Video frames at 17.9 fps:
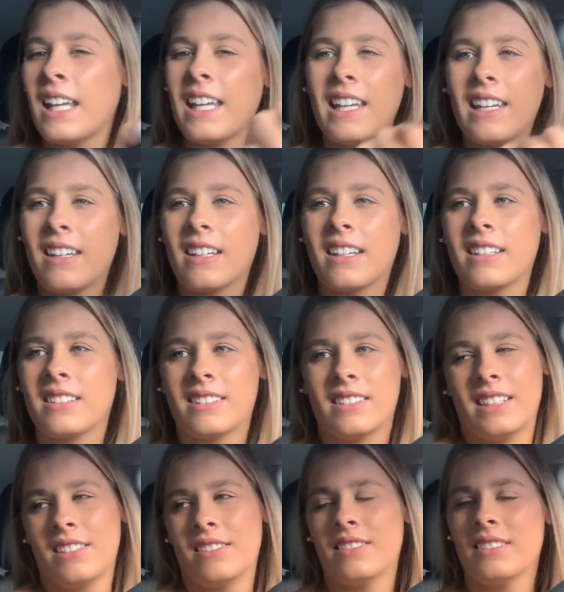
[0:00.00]
And
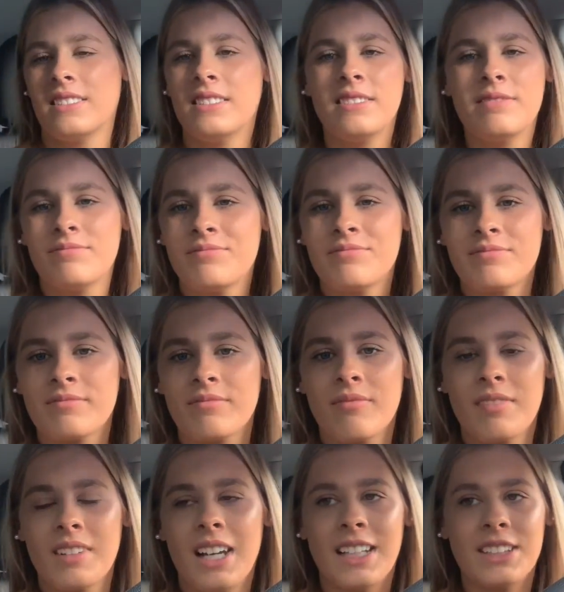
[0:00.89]
I
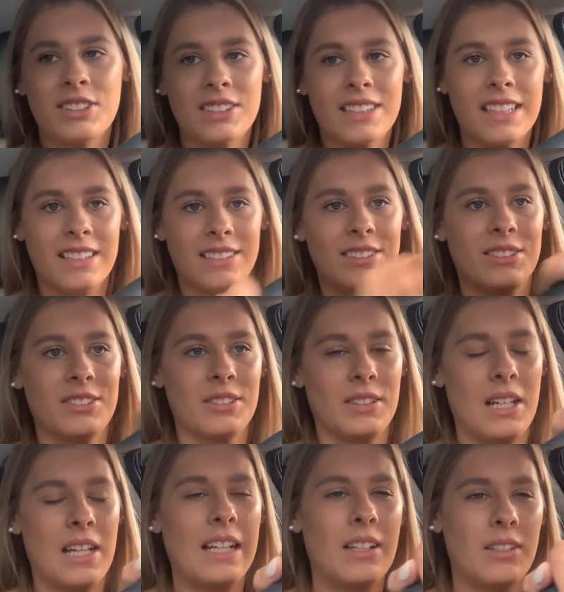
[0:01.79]
don't, I just can't do it.
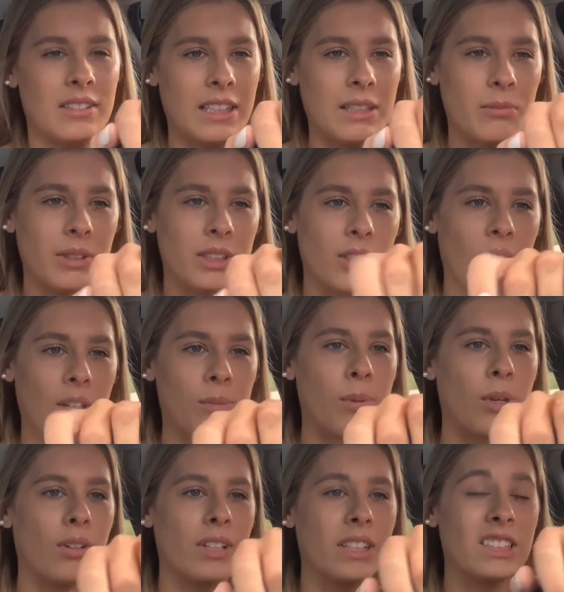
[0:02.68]
I like, we talked
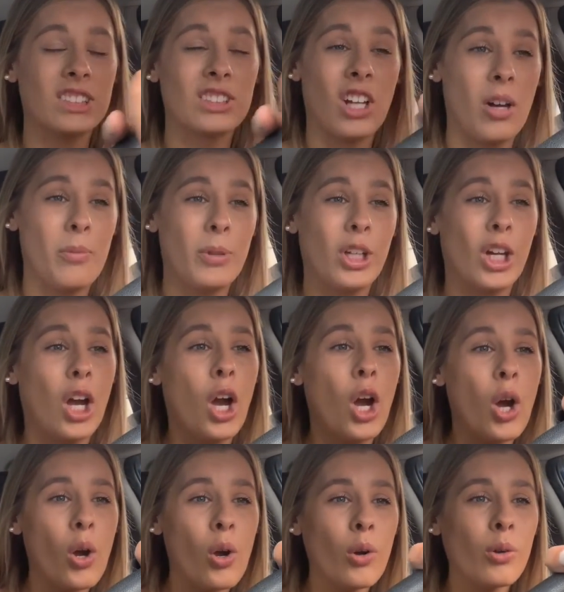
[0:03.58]
about like stopping
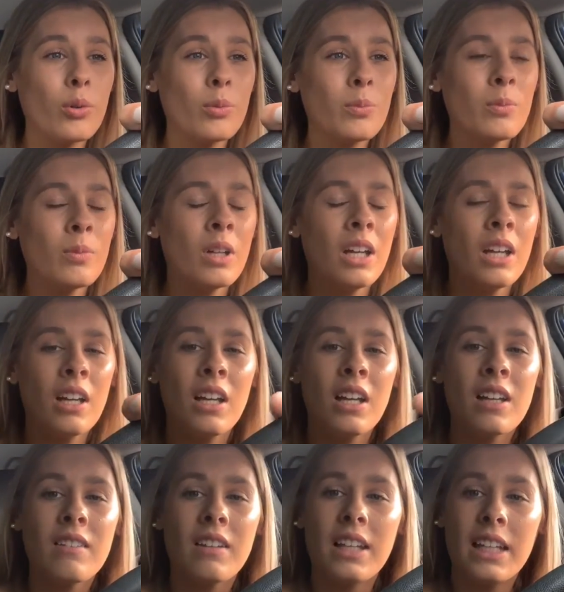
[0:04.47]

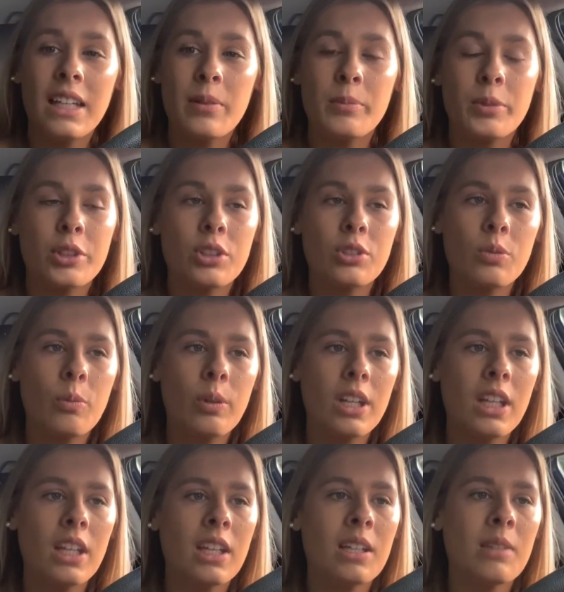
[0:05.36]
home, like in
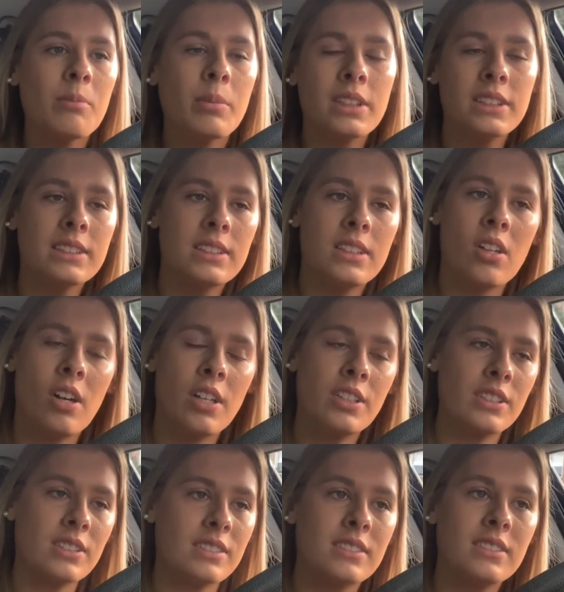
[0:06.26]
between, but still I
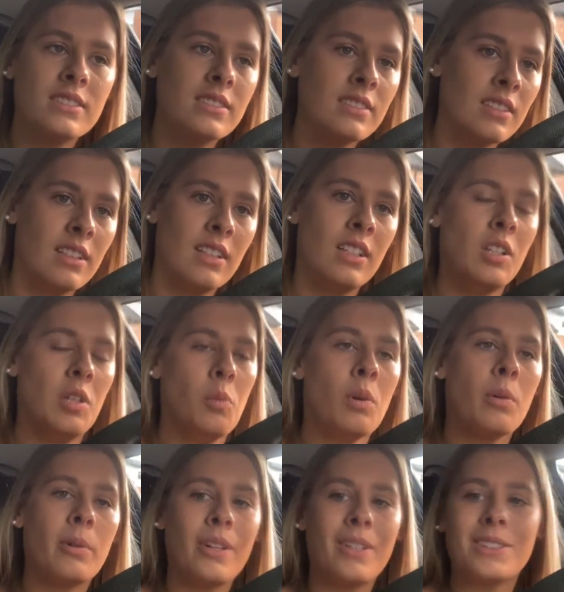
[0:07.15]
just, but
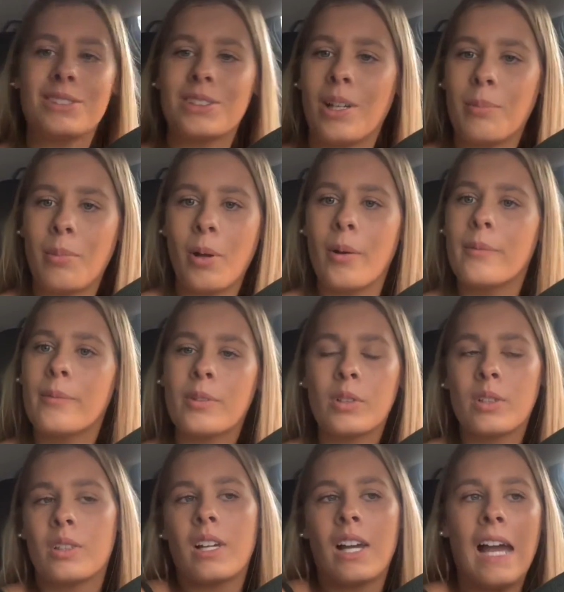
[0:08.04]
we're gonna stop home
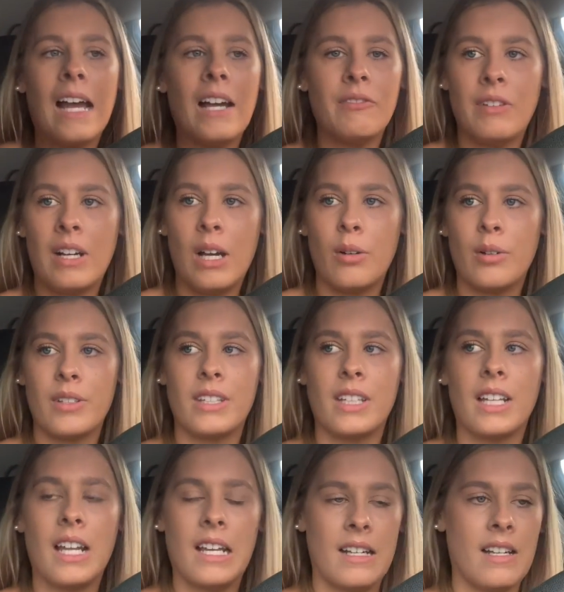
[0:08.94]
for a half hour and
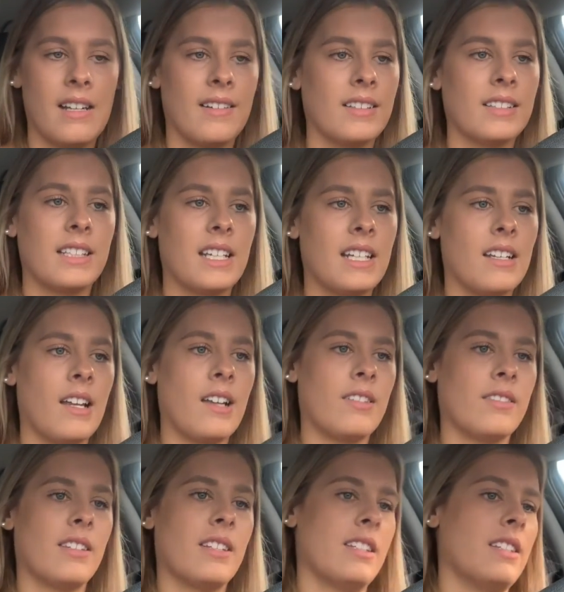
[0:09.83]
then head out again. I
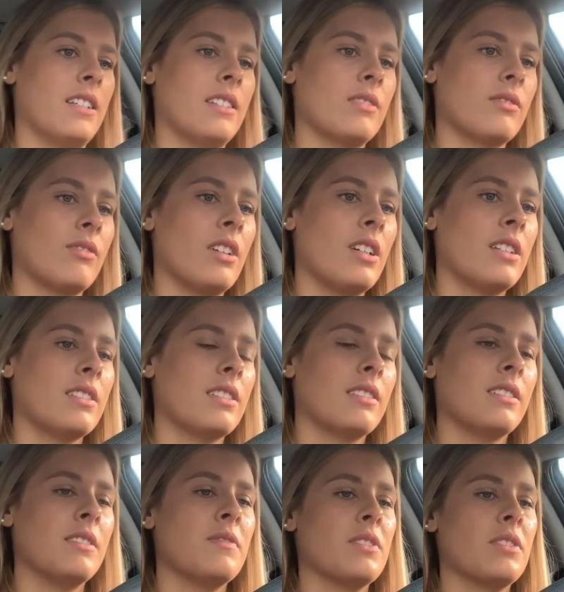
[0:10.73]
don't think that's right to
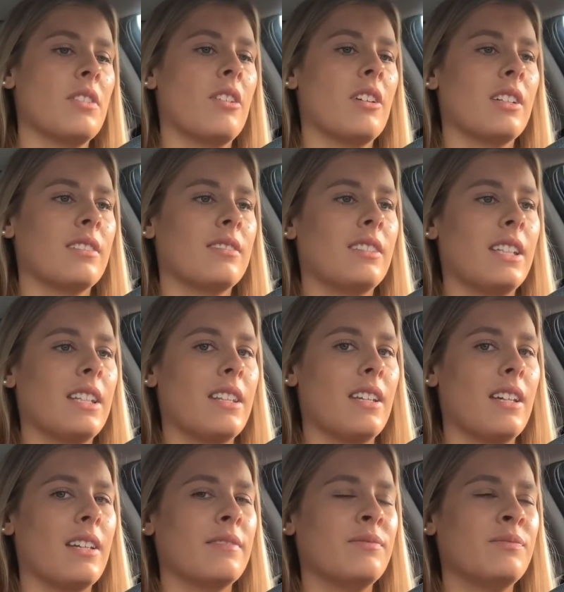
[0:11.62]
leave your dog like
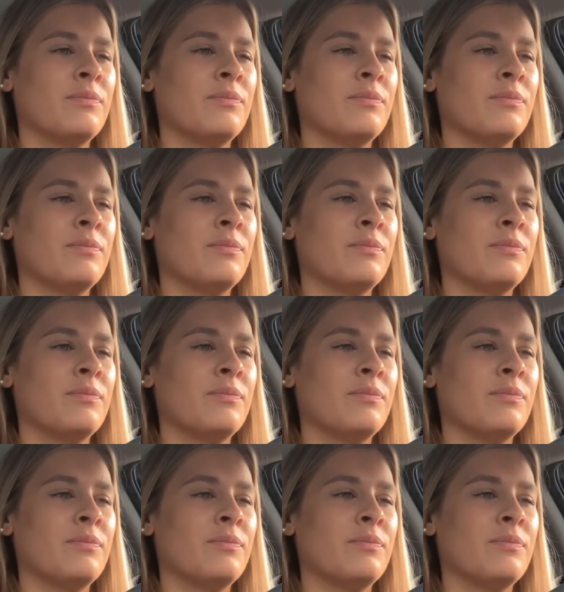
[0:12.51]
that.